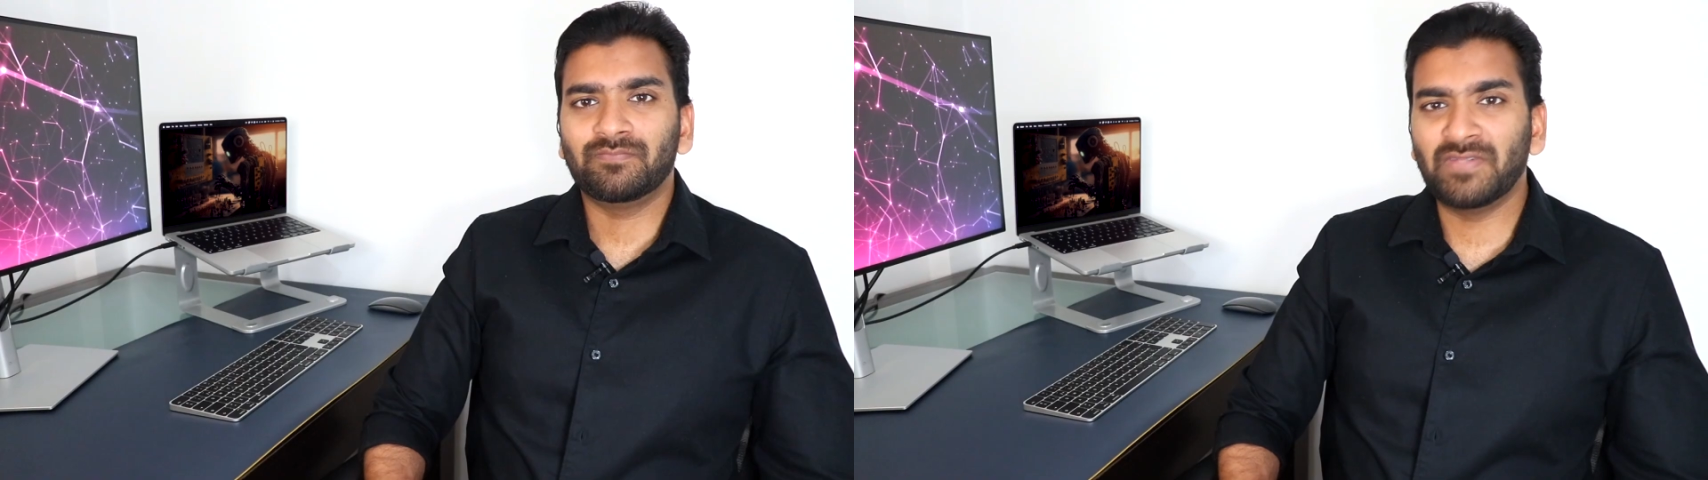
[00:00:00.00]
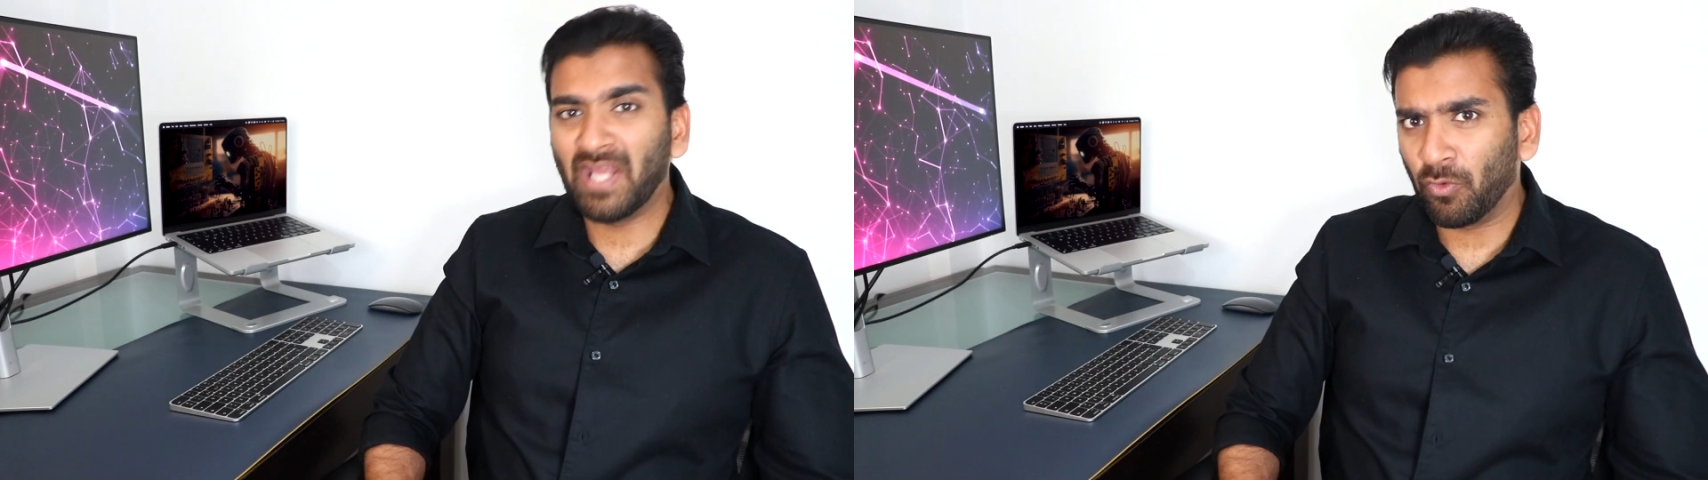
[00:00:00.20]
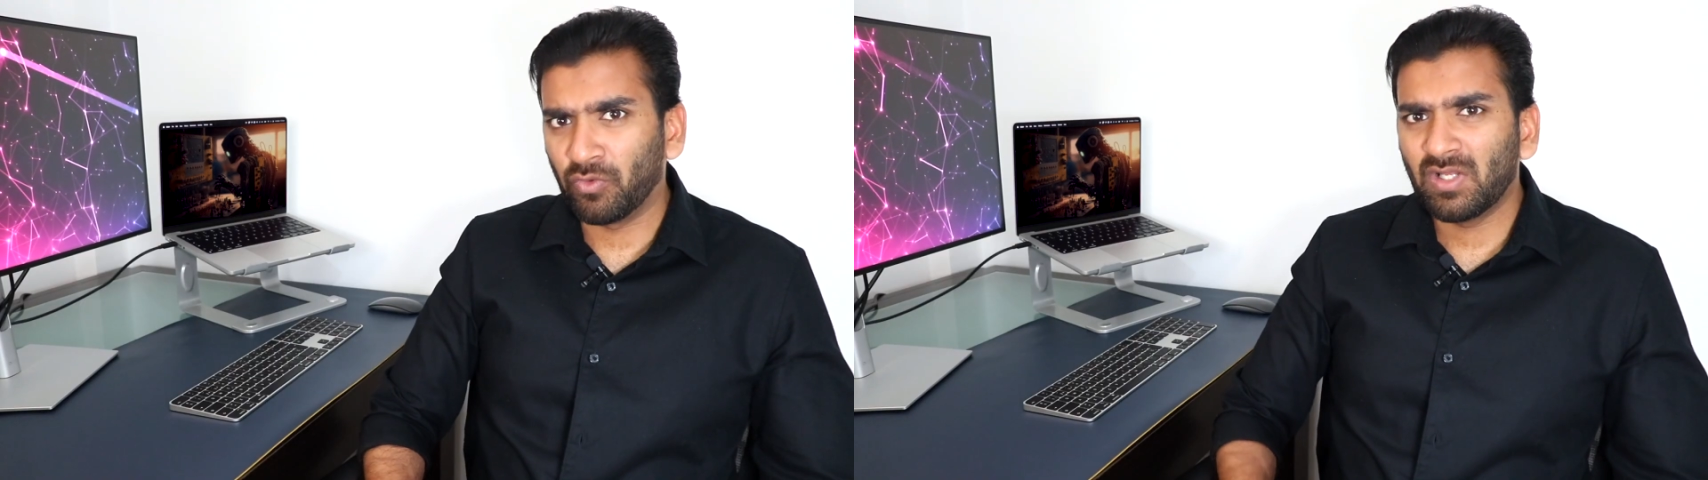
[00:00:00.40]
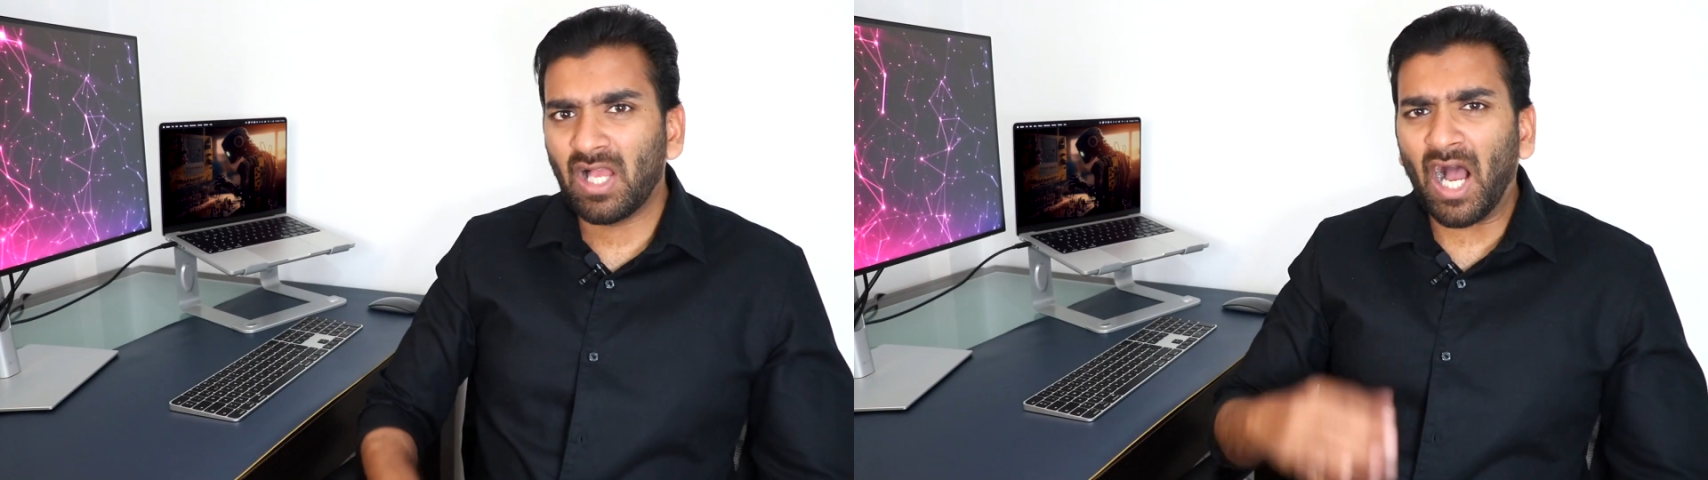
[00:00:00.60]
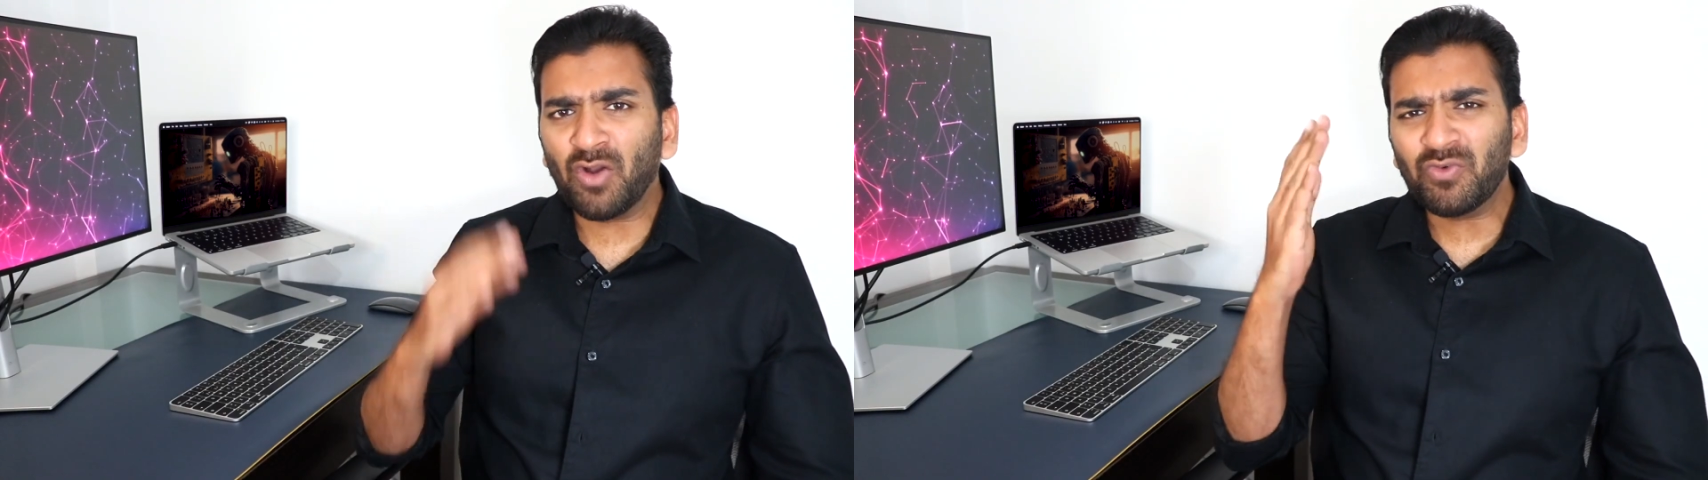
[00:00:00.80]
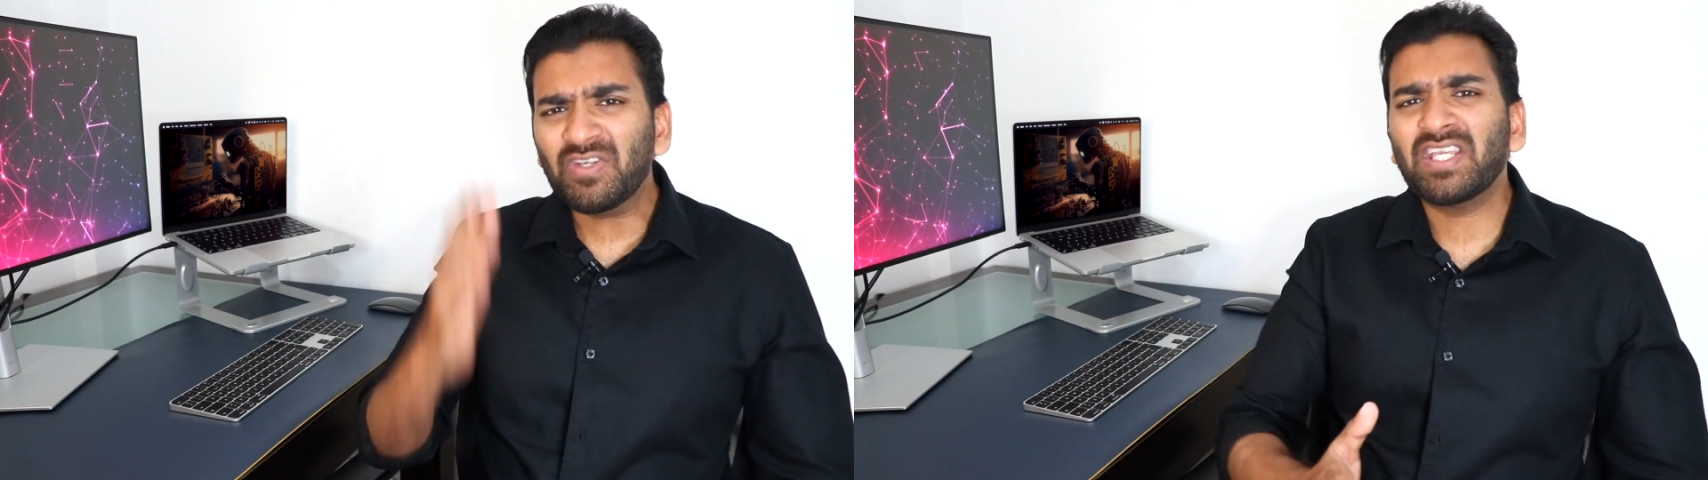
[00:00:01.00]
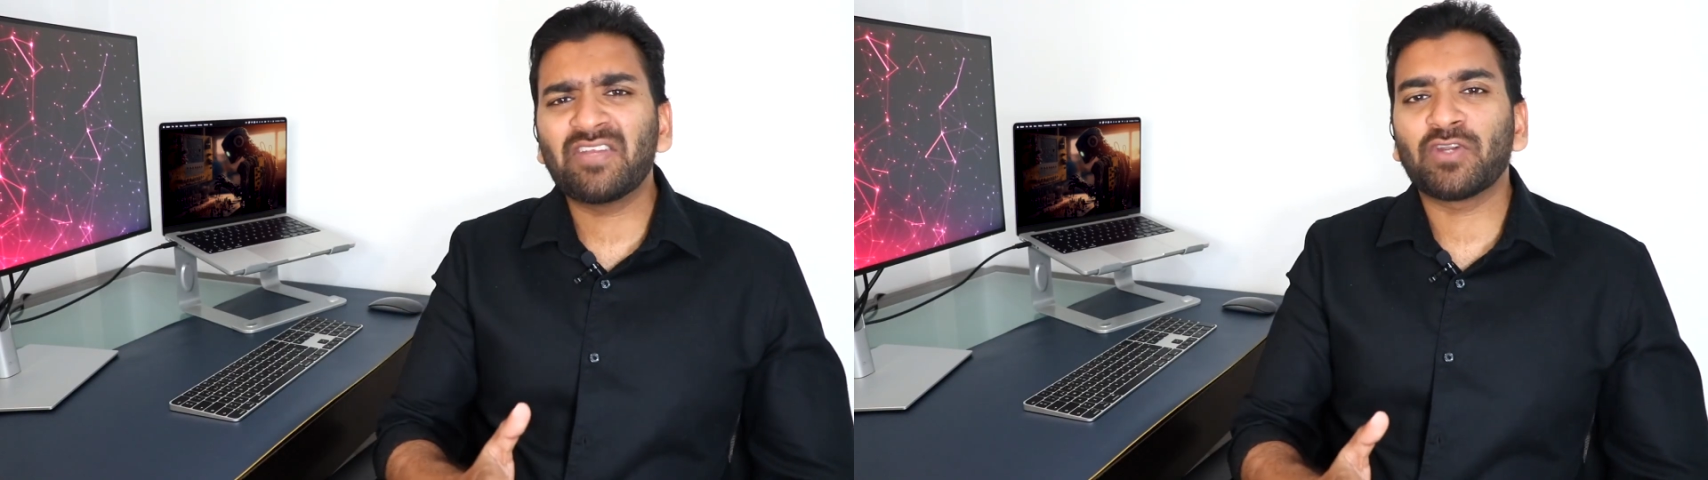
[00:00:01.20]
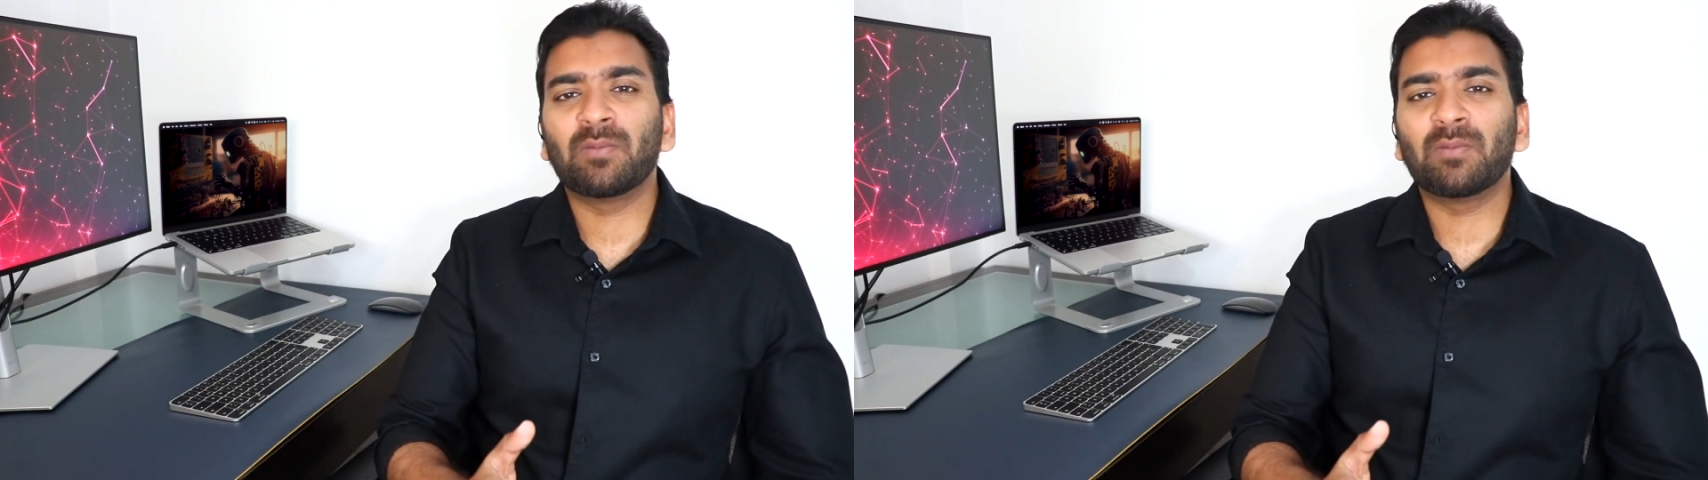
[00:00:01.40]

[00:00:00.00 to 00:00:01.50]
Now, how do we get